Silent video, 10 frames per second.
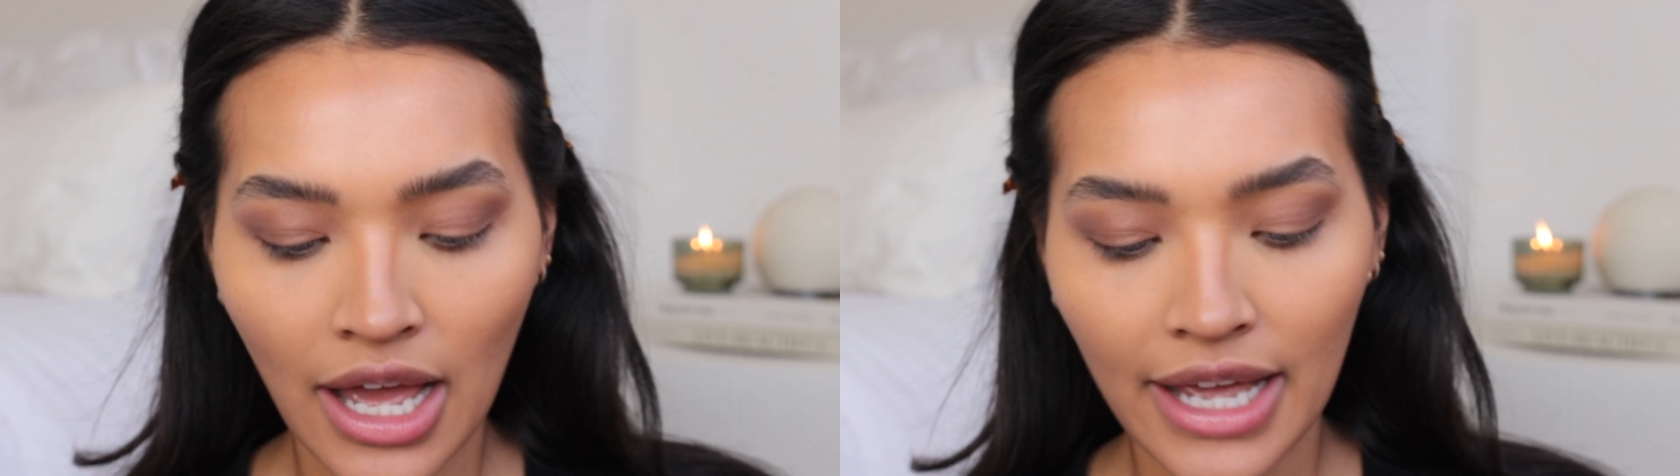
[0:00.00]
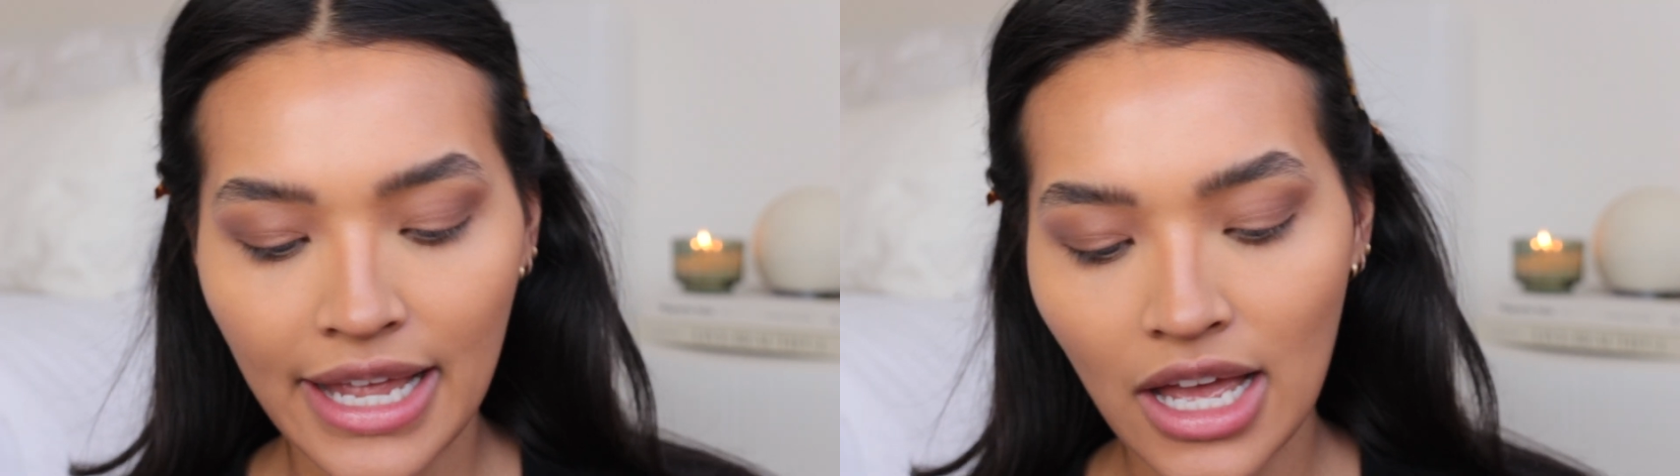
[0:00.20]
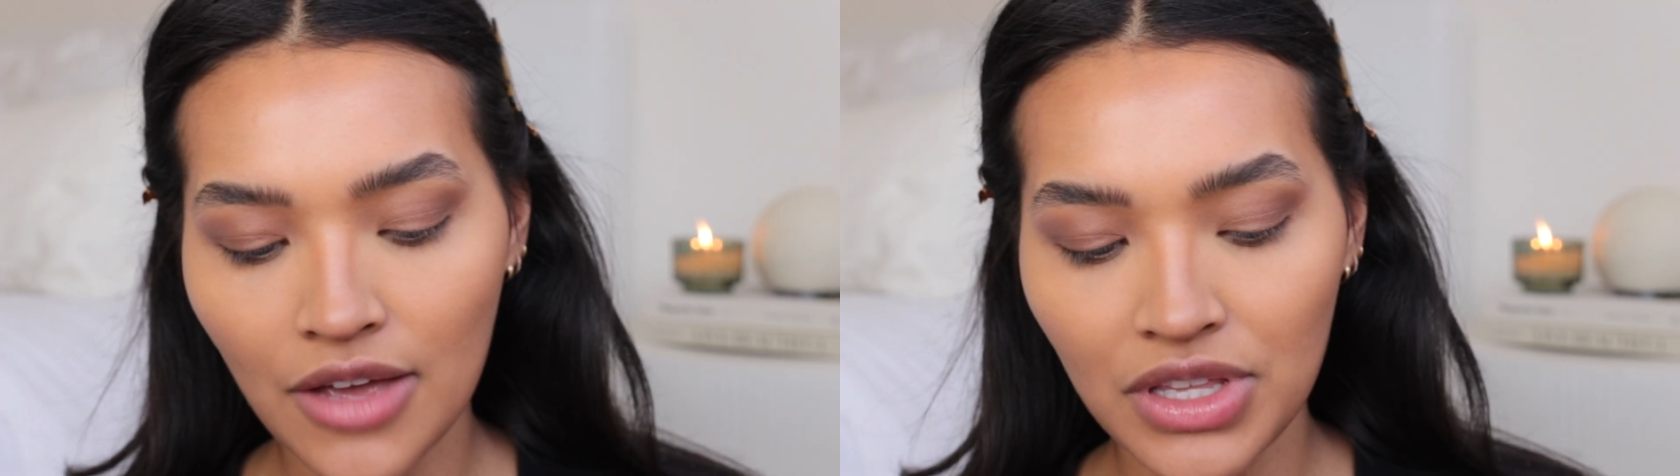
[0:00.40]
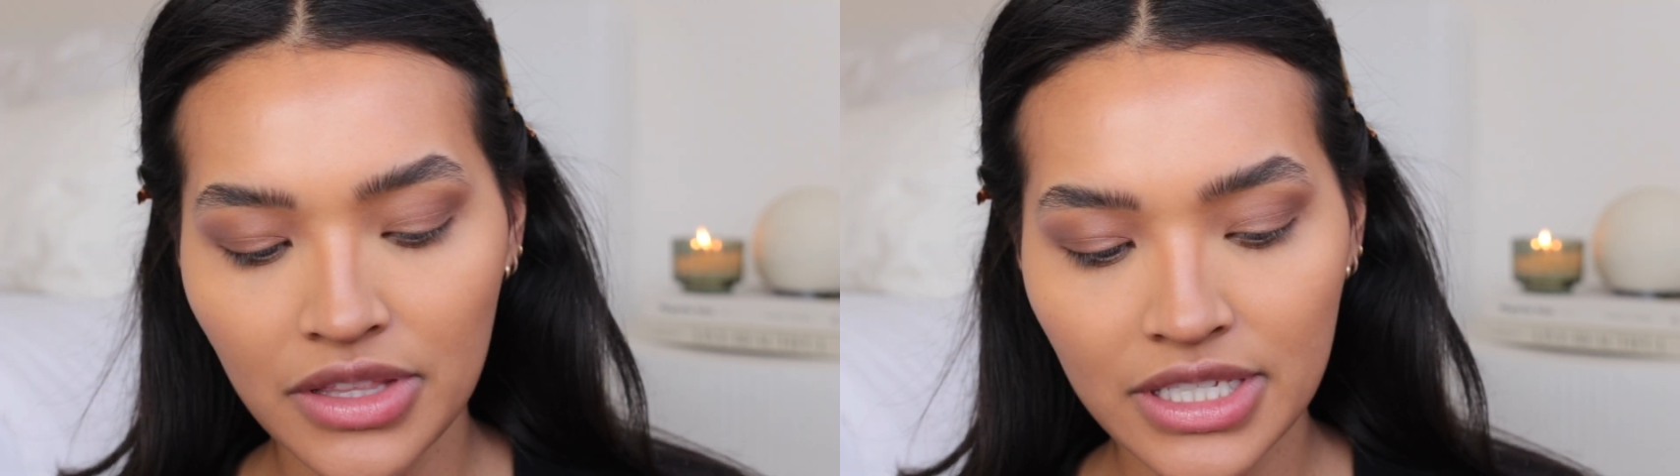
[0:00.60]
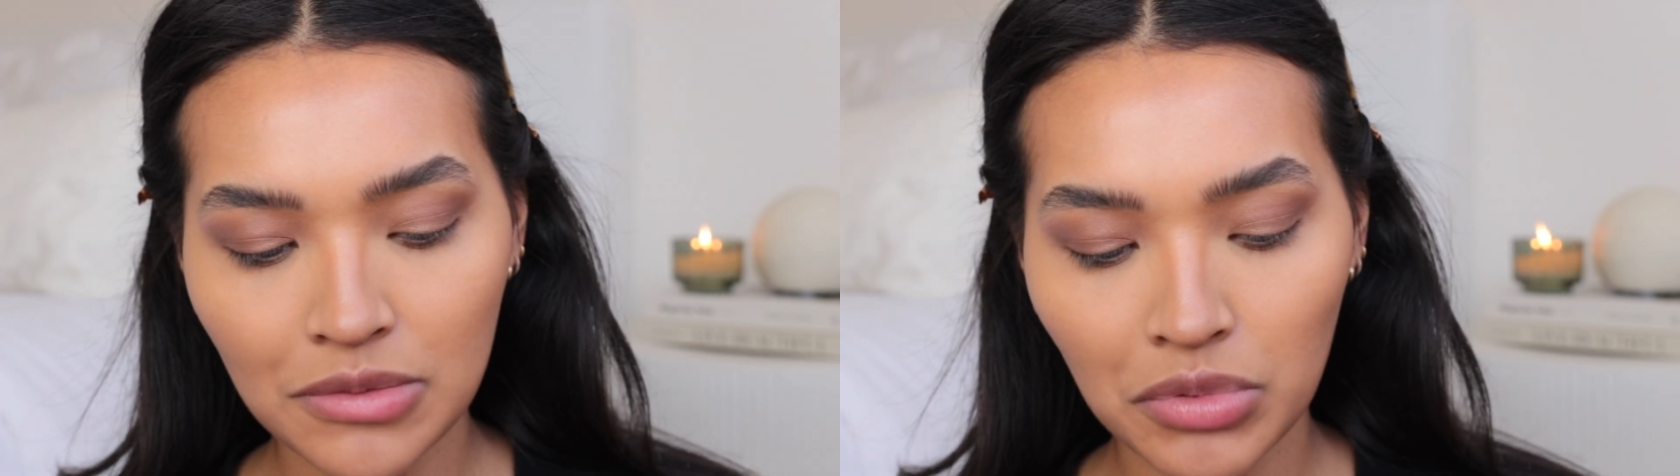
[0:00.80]
I
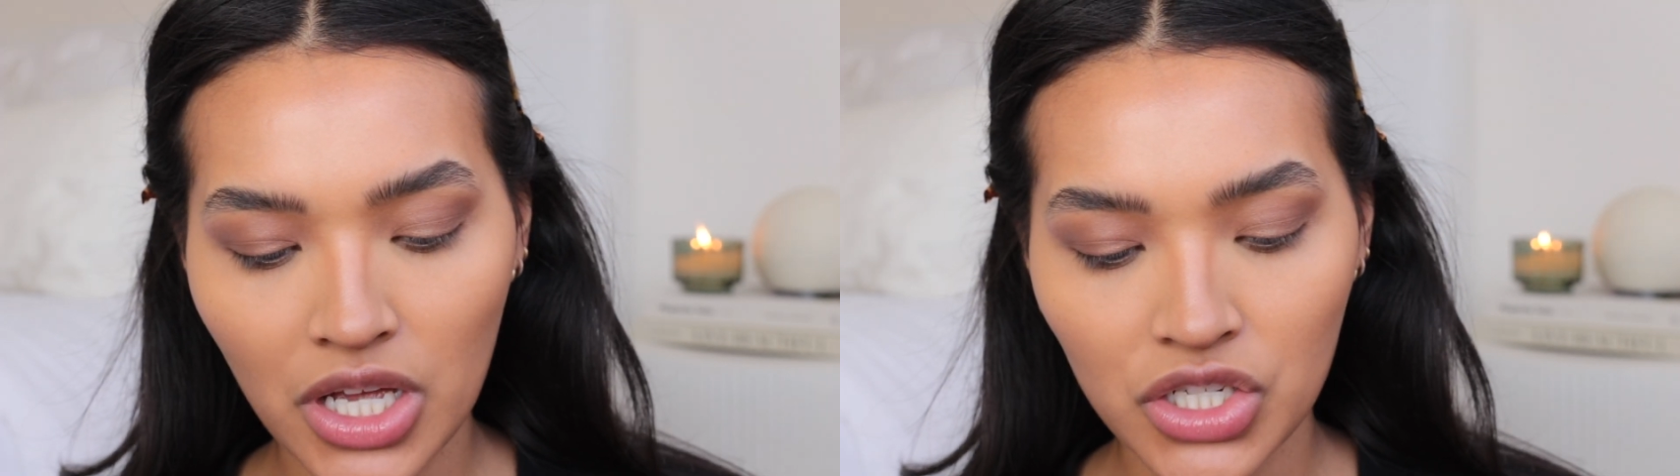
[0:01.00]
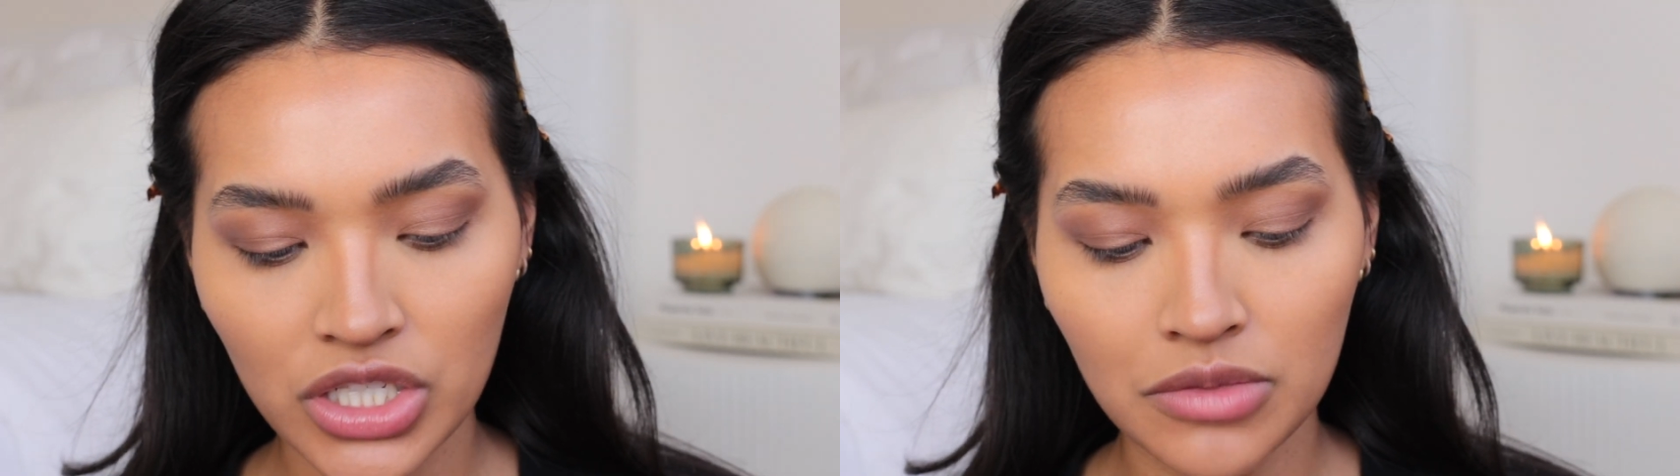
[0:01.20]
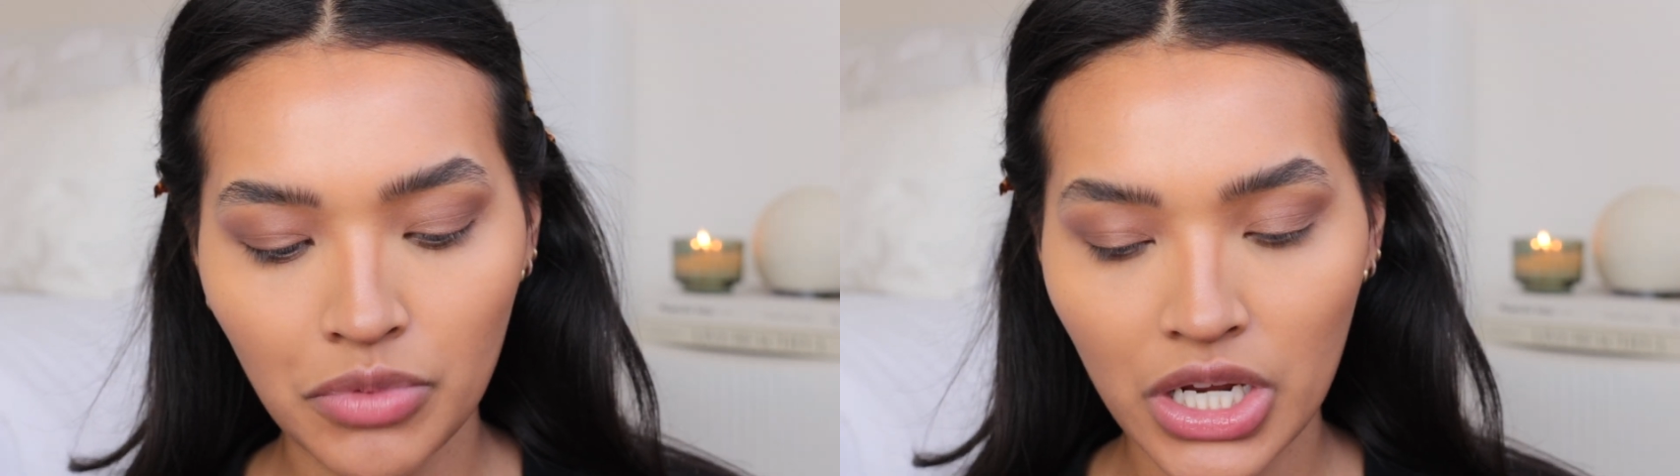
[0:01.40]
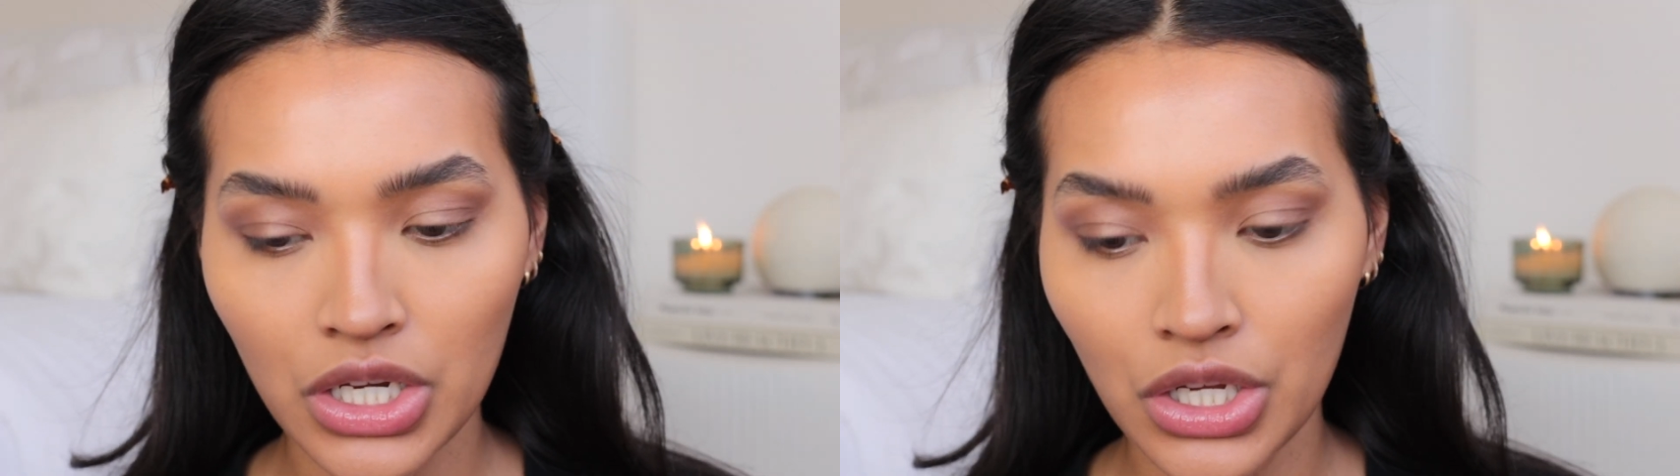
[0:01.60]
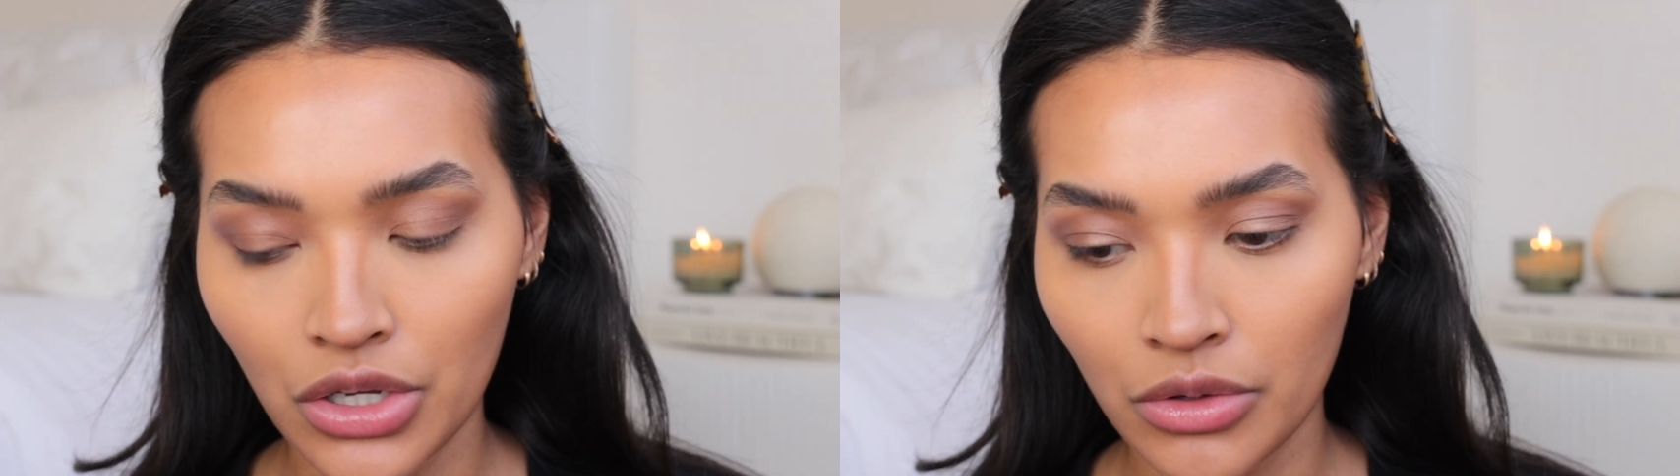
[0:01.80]
have this blush, it's
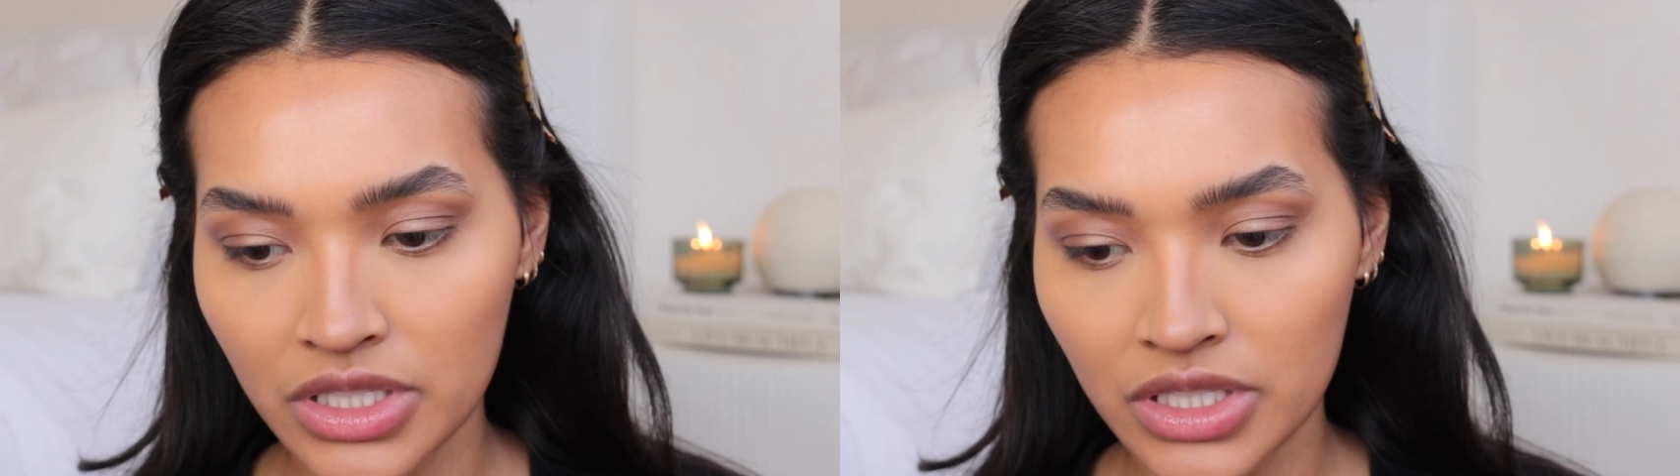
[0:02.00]
brand new,